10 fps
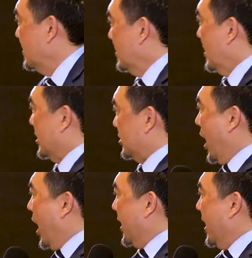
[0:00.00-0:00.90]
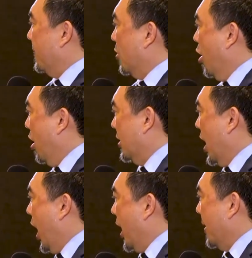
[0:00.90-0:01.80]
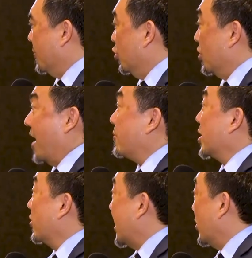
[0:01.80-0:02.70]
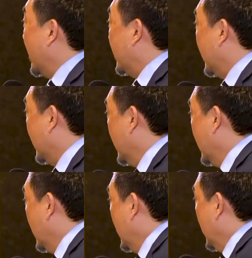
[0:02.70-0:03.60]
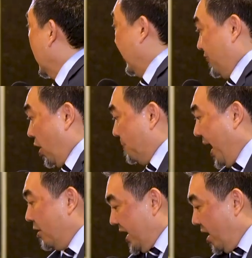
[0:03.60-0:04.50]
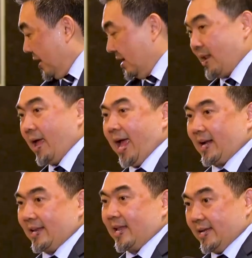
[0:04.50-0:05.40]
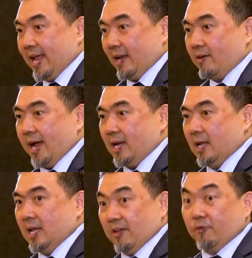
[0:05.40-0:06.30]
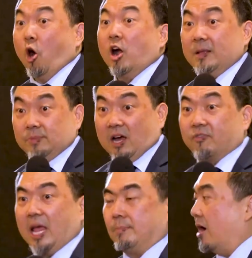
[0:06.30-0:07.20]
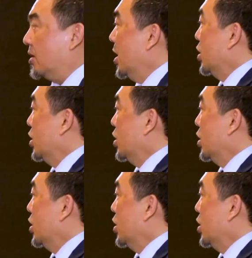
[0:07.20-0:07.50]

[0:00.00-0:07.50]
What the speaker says: And say, I am God. I am good. Everybody will run away already. If not, bow down and act like they're dead, right? If God Himself came down.